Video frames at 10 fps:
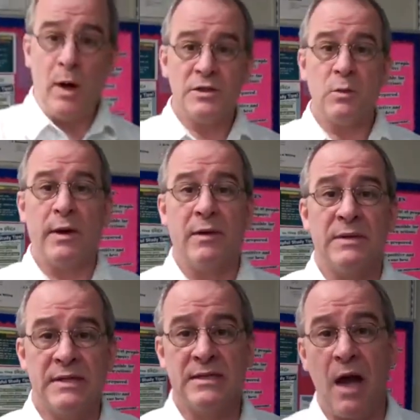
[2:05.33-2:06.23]
also working with
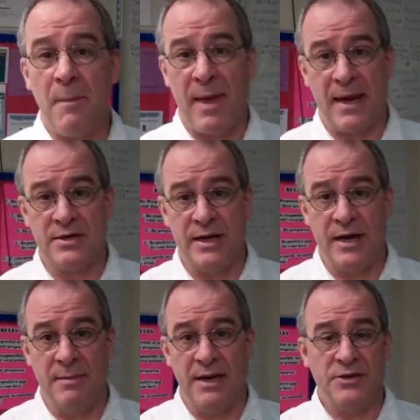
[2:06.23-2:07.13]
stop action
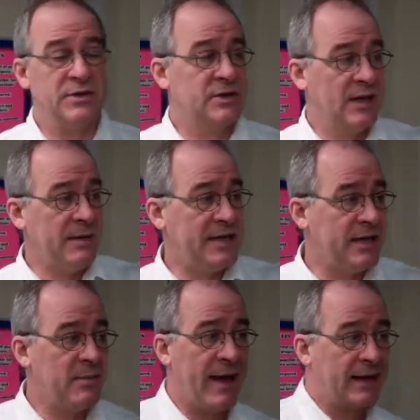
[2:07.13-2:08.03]
animation. So let me take
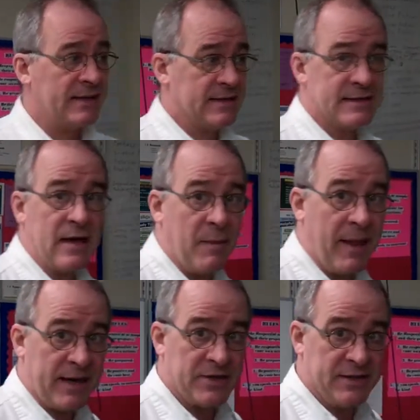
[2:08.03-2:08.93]
you back to the stop
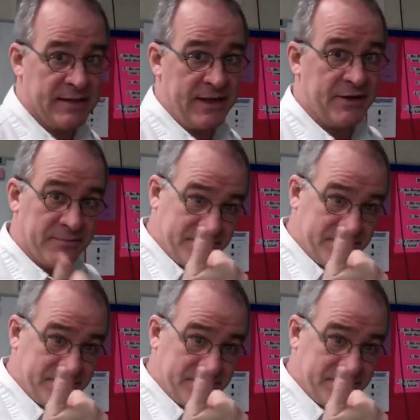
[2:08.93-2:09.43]
action center.